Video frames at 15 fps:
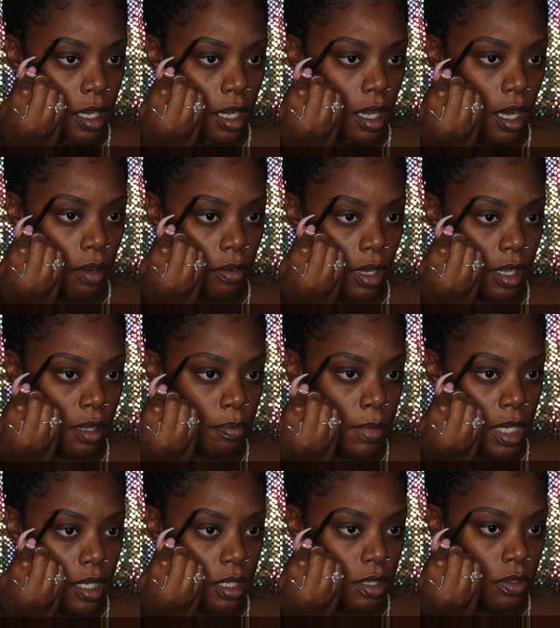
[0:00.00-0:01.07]
I
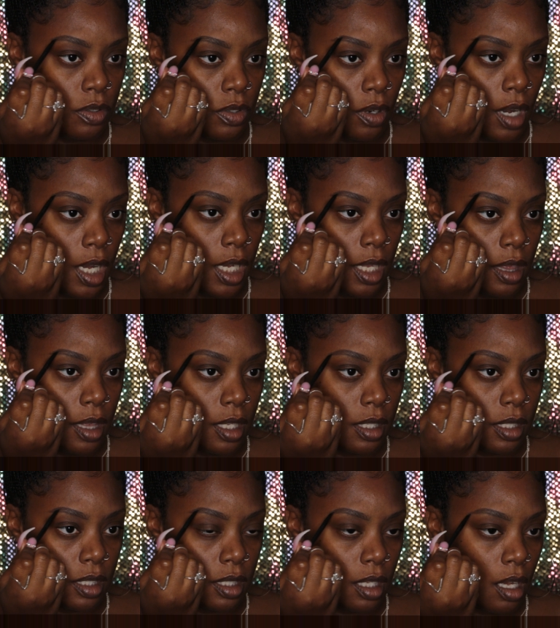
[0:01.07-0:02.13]
recommend you trying
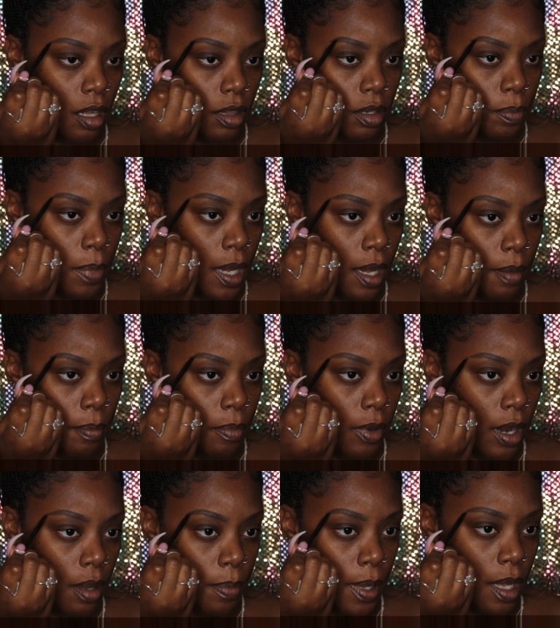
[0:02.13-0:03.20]
this ColourPop
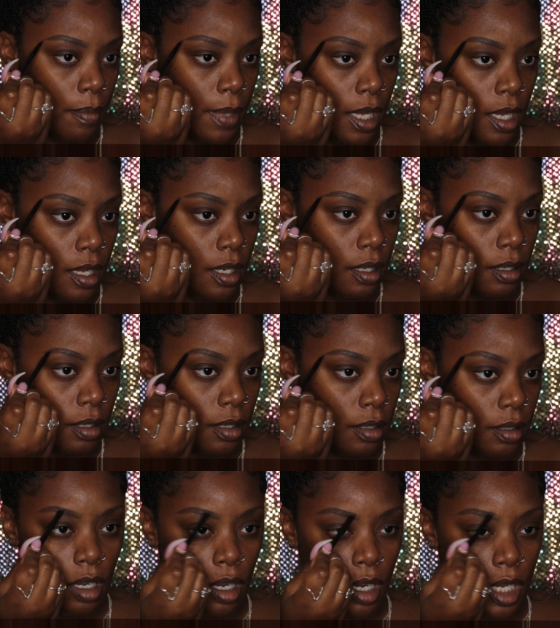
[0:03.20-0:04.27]
Brow Pomade.
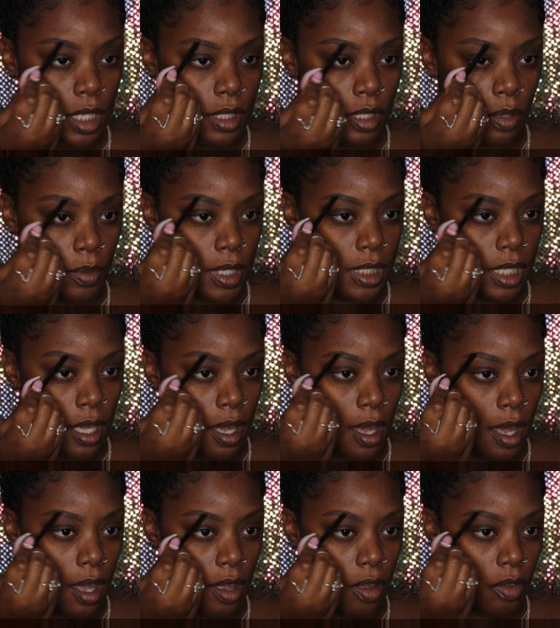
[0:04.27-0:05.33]
Alright, so once I
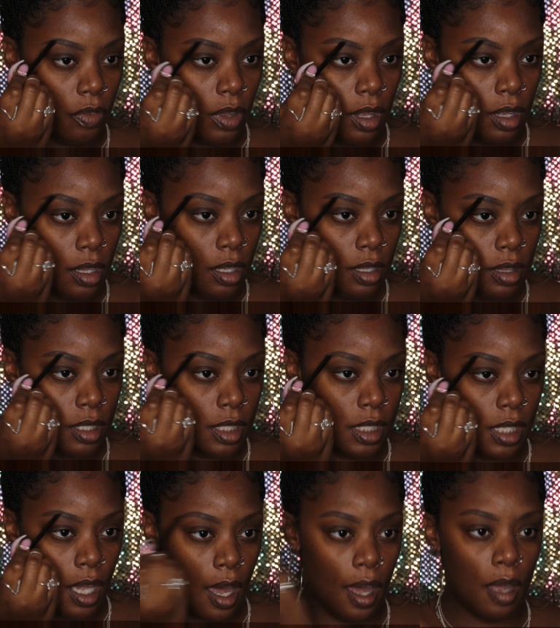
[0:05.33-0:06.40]
have the
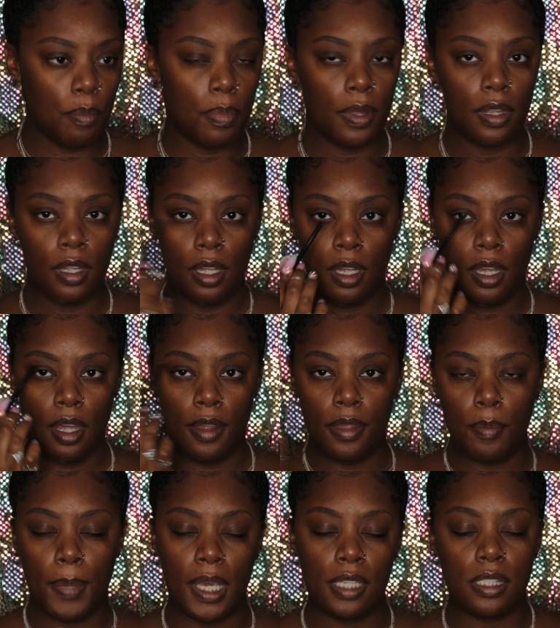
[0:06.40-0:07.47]
top and the
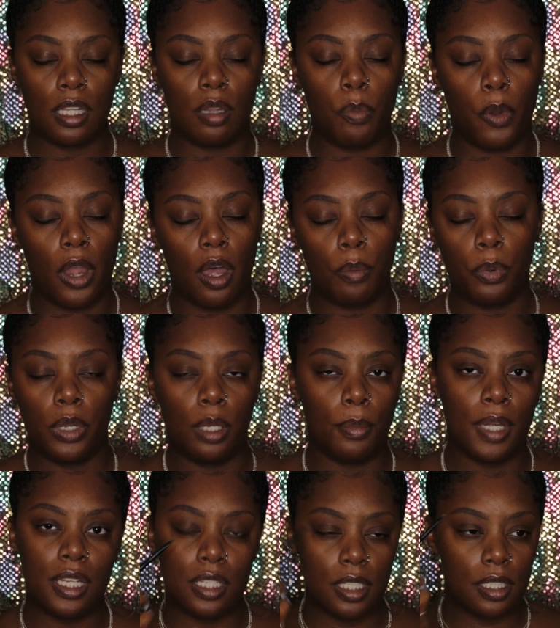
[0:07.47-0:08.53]
base of the brow pretty
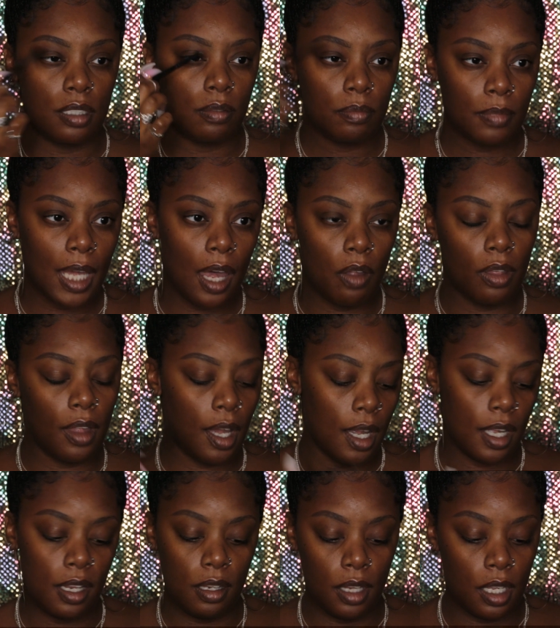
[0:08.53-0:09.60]
much
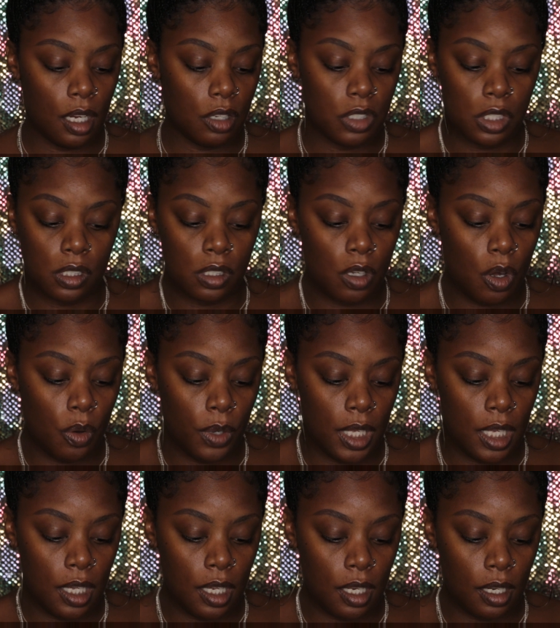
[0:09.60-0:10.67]
outlined, then I'll just go
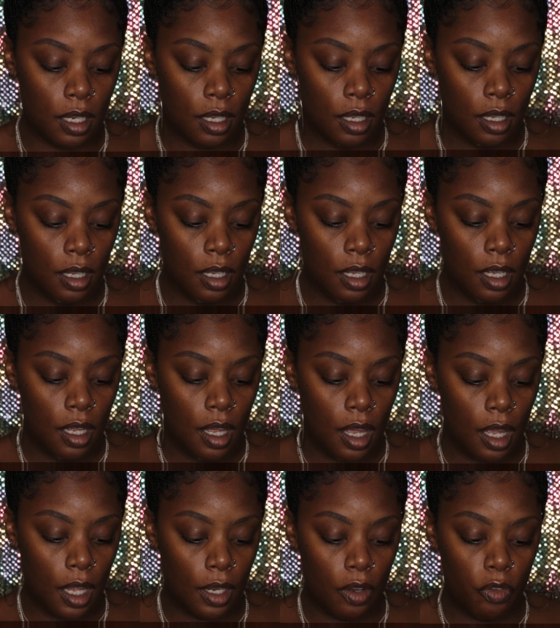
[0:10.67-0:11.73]
in
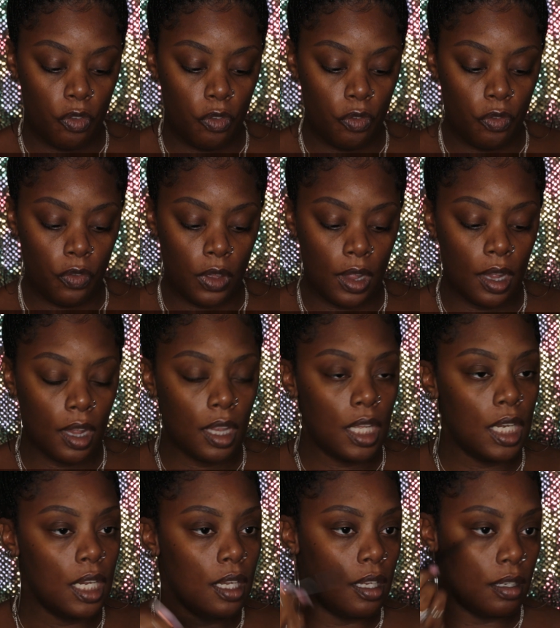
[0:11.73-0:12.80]
and fill it
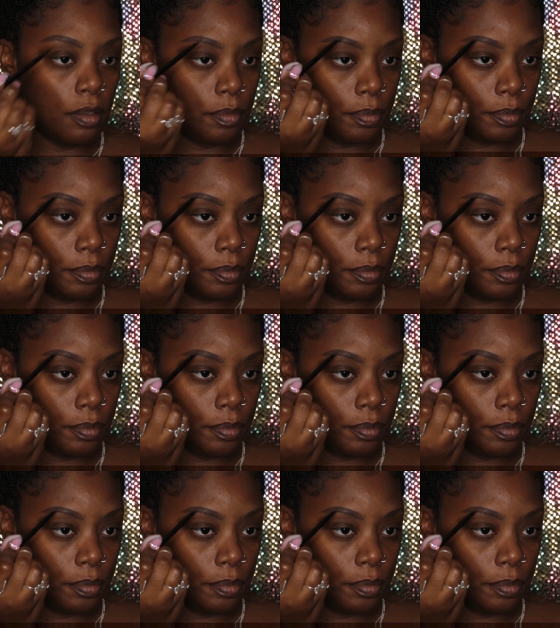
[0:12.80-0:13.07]
in.